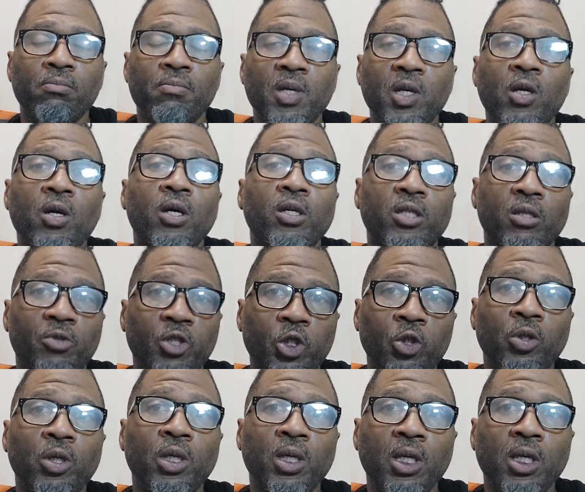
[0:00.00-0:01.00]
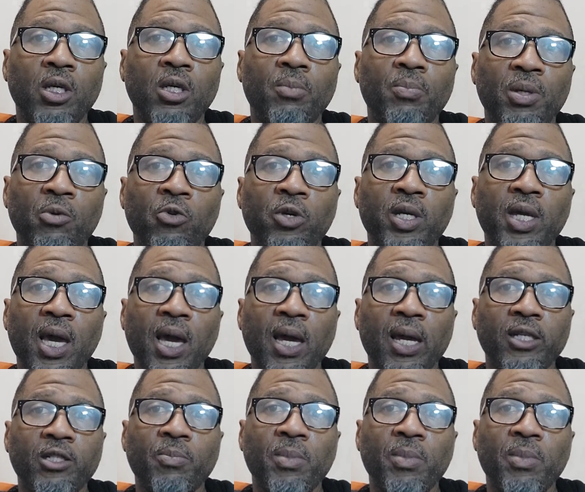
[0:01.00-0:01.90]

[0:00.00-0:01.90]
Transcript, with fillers: Because if should needed to be recast,